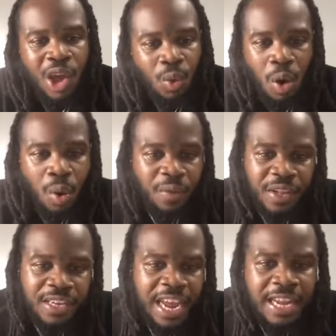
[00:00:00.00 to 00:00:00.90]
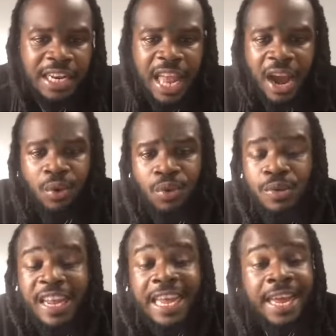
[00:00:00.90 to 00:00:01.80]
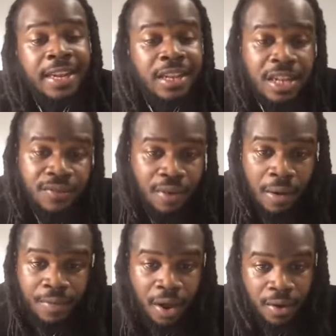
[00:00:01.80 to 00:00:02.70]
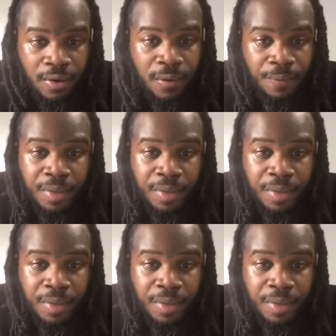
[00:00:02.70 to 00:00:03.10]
Work with the dandelion root and leaf of the herb.